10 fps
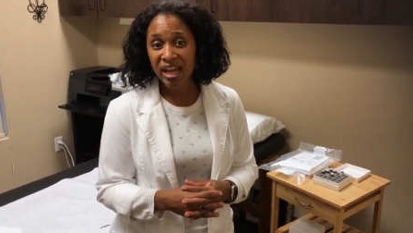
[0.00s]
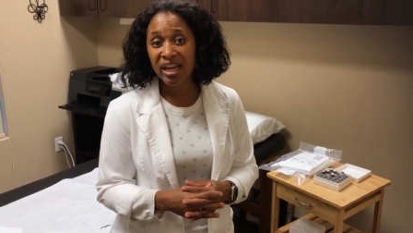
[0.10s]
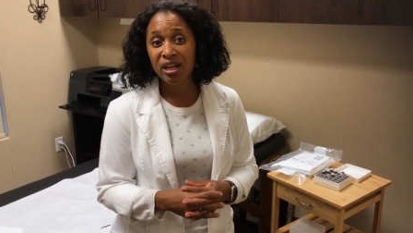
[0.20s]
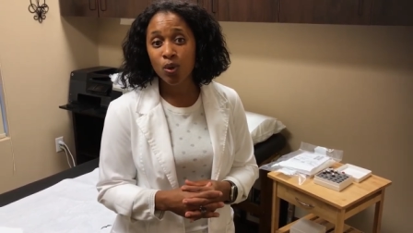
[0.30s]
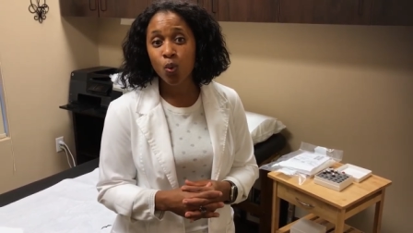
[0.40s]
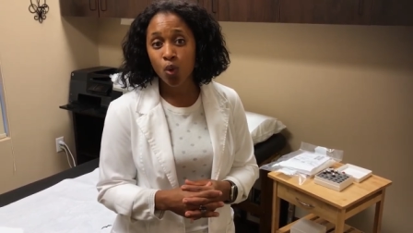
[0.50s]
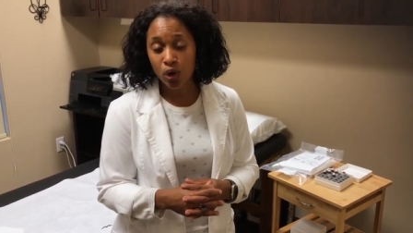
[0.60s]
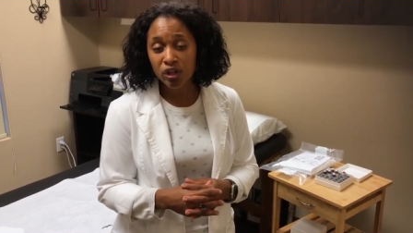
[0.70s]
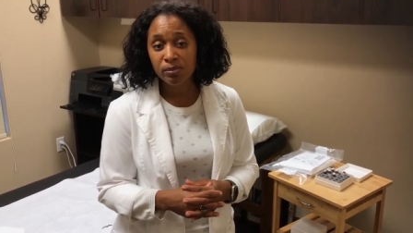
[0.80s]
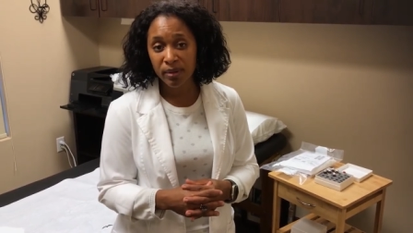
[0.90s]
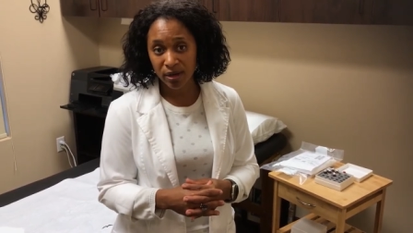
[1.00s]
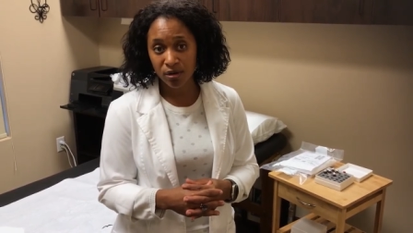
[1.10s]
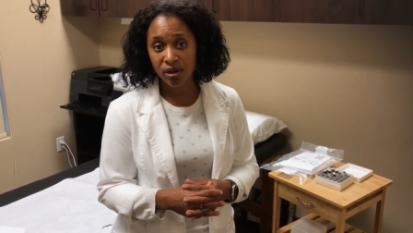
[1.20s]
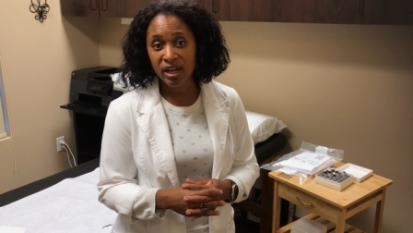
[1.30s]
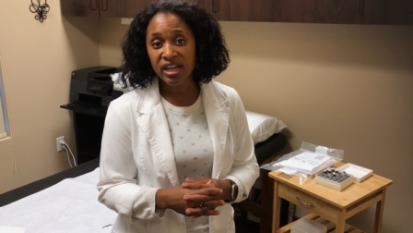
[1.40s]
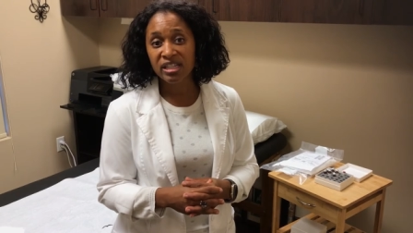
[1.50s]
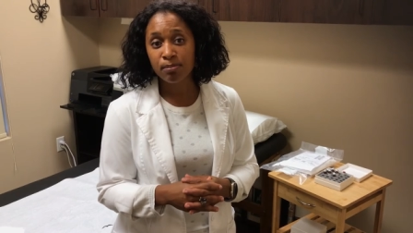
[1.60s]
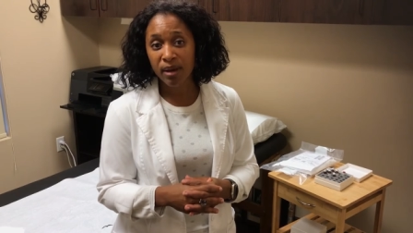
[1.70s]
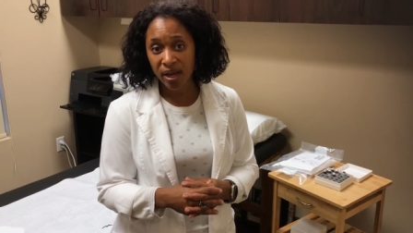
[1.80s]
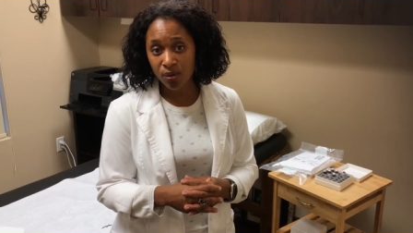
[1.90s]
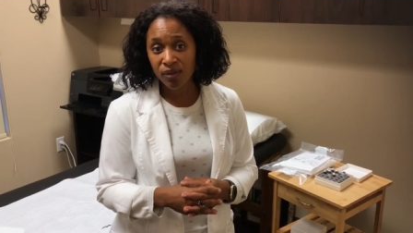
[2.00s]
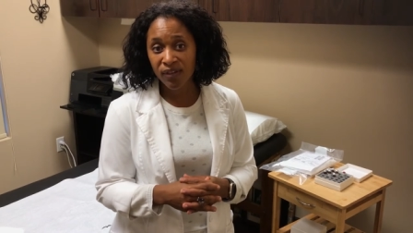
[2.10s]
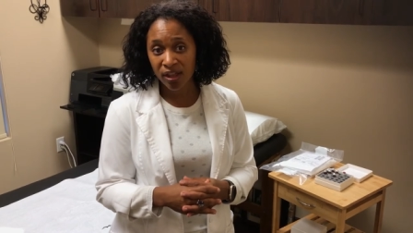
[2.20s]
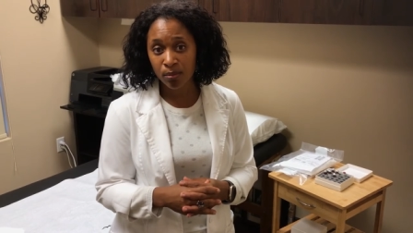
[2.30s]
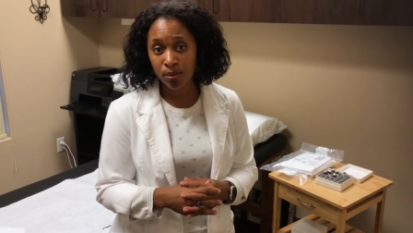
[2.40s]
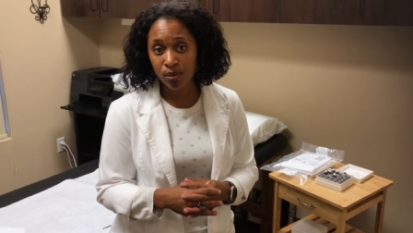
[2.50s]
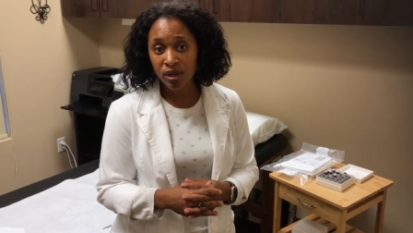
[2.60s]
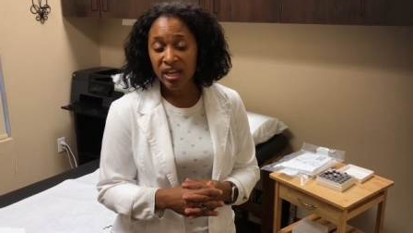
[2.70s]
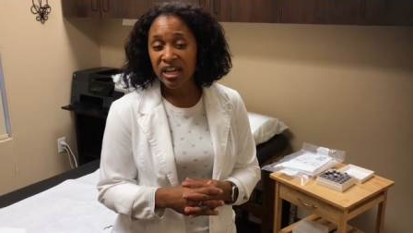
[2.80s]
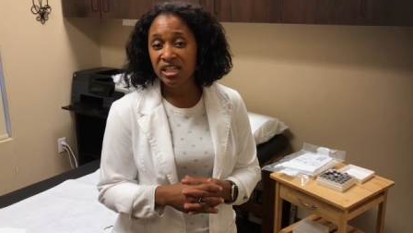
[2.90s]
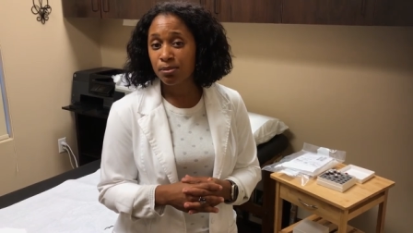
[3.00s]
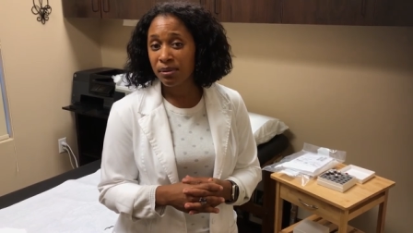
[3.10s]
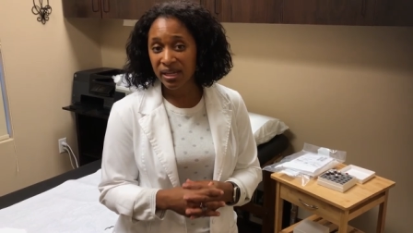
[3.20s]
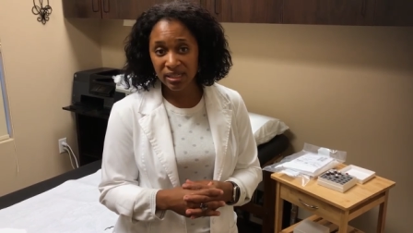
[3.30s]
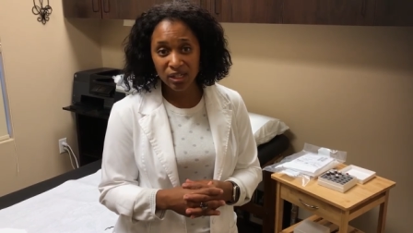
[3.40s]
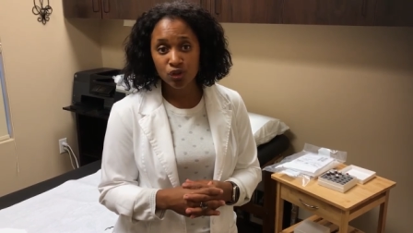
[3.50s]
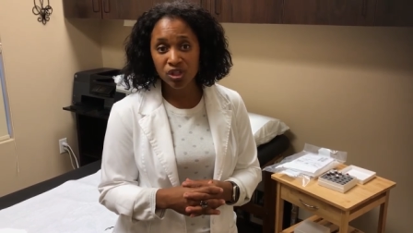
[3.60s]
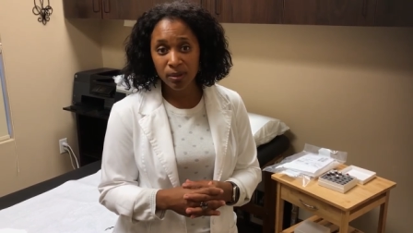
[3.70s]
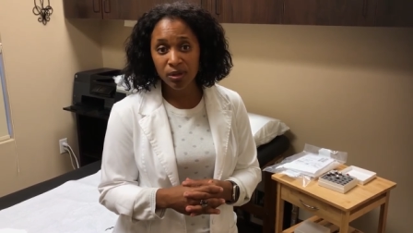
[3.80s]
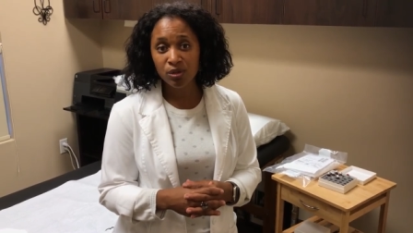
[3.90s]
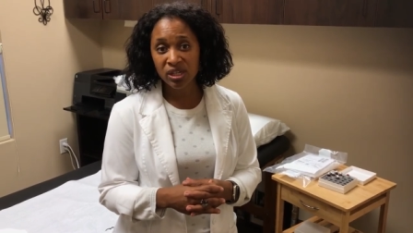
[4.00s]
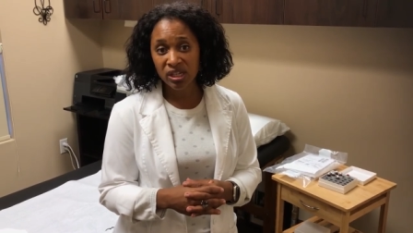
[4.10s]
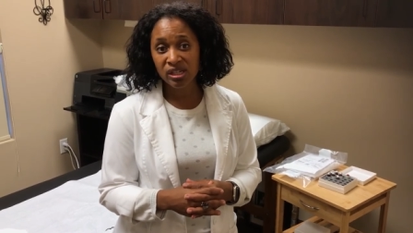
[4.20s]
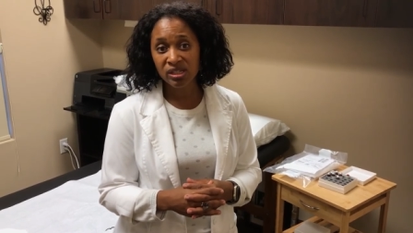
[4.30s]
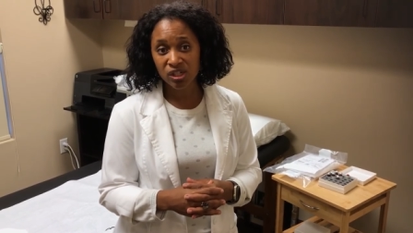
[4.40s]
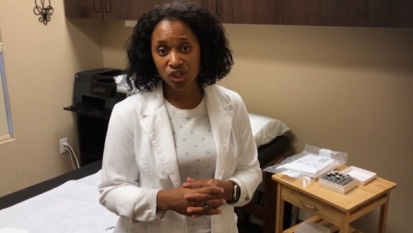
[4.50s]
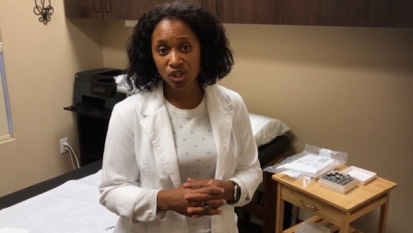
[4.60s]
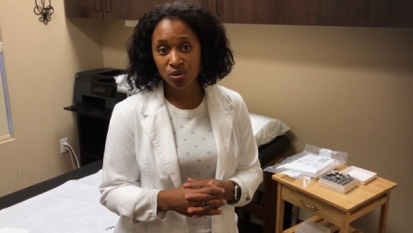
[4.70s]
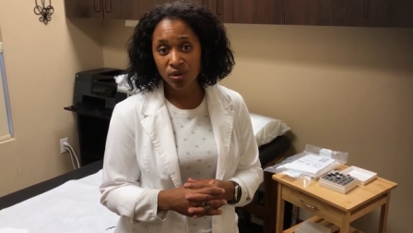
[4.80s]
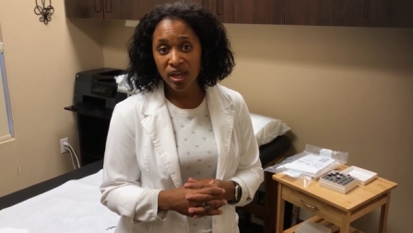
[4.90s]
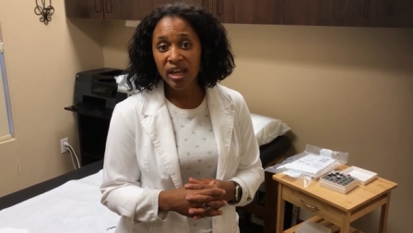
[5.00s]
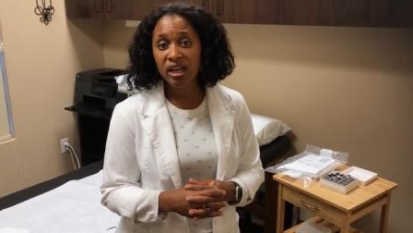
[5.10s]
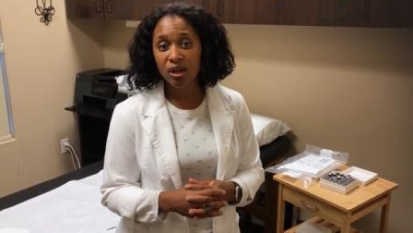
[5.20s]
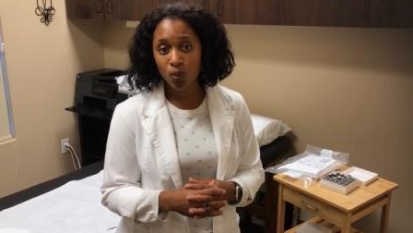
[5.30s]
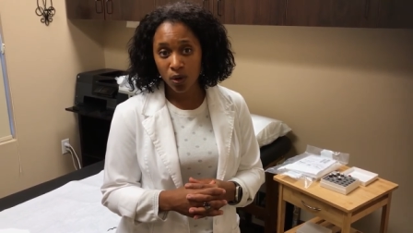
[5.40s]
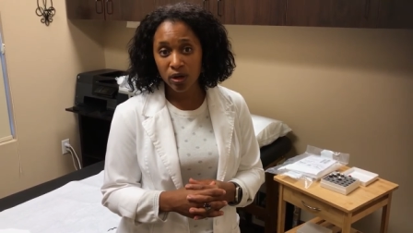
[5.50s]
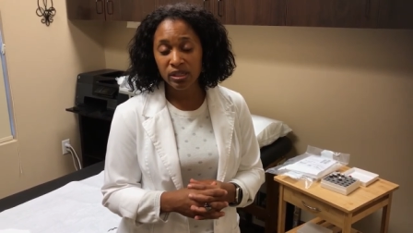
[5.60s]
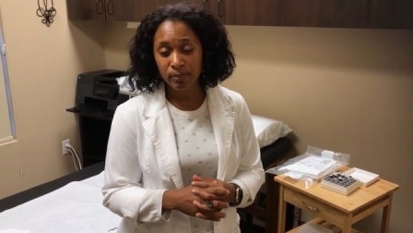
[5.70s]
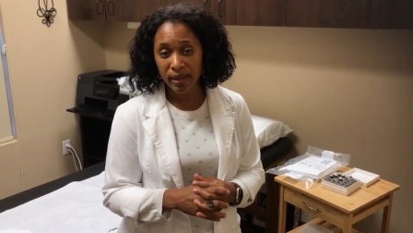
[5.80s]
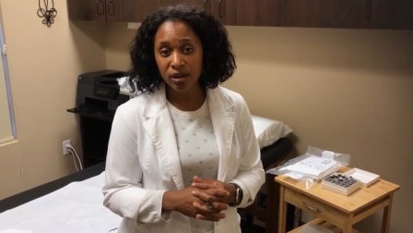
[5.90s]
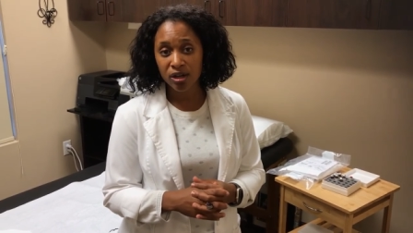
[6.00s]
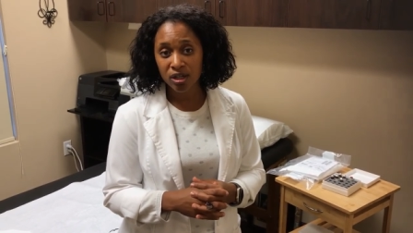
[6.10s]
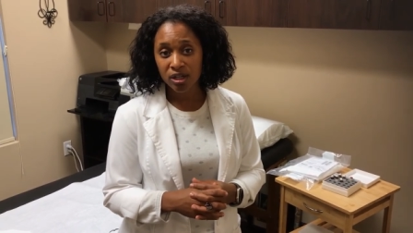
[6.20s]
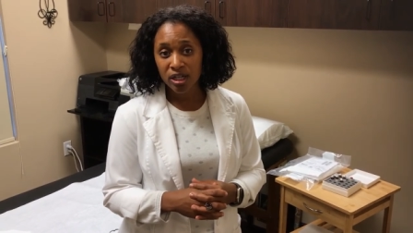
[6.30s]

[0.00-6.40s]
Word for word: And it works better. It's bioavailable, it's placed in your subcutaneous tissue, and it works better.